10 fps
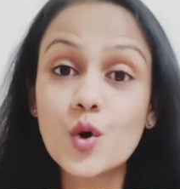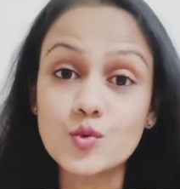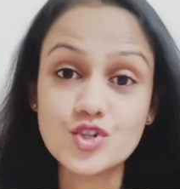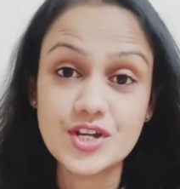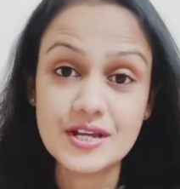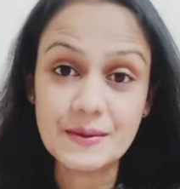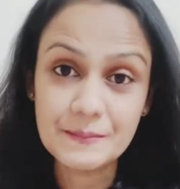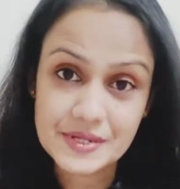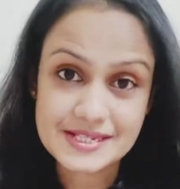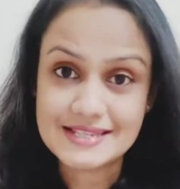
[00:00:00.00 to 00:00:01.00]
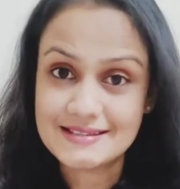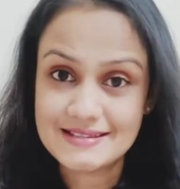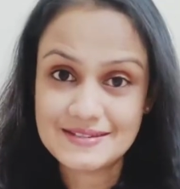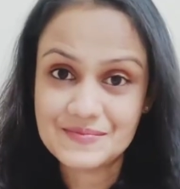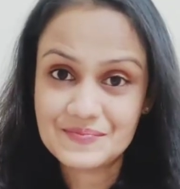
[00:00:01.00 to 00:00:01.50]
coaching
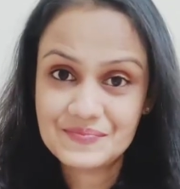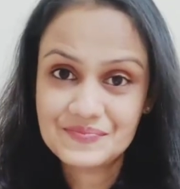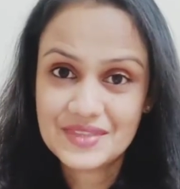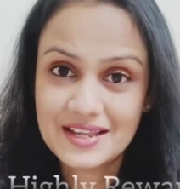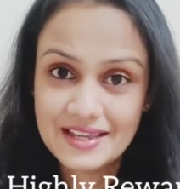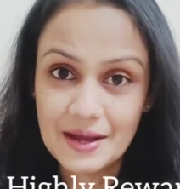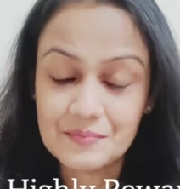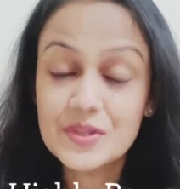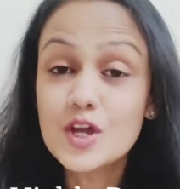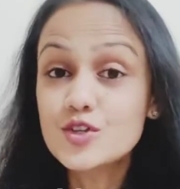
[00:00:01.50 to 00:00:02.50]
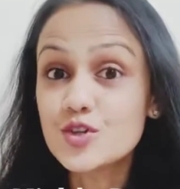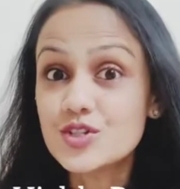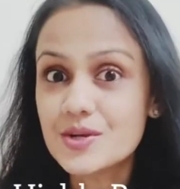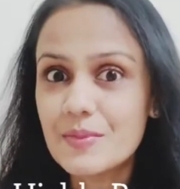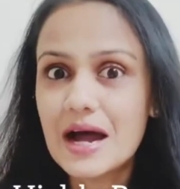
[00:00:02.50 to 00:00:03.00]
business. Yeah, so
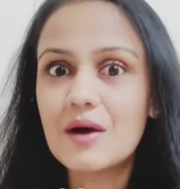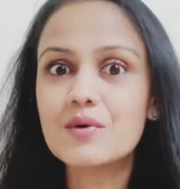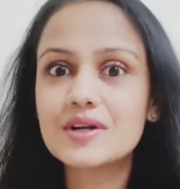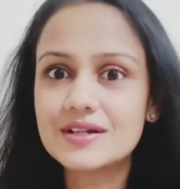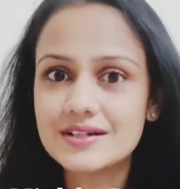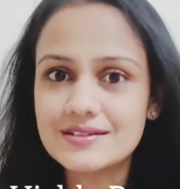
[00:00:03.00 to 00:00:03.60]
it's about,